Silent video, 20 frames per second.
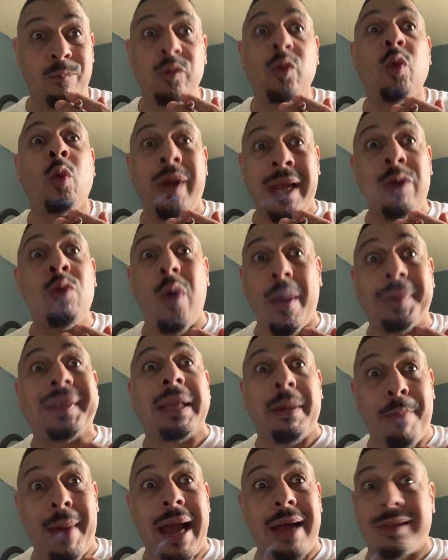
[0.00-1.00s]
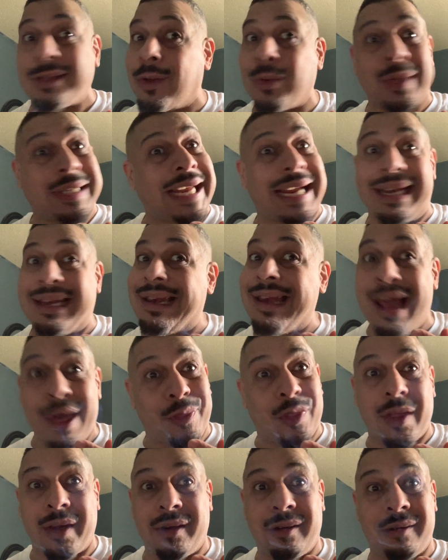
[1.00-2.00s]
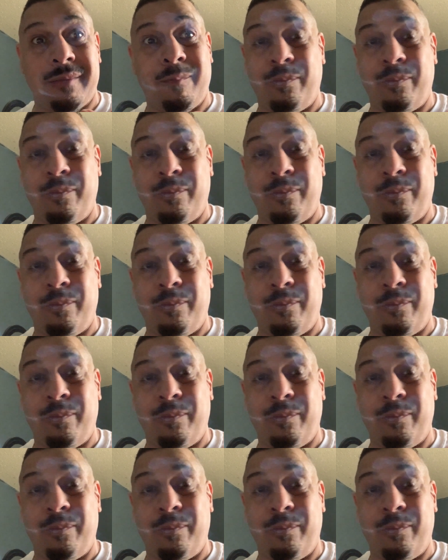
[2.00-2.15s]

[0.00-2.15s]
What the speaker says: When he whips him out, don't say nothing.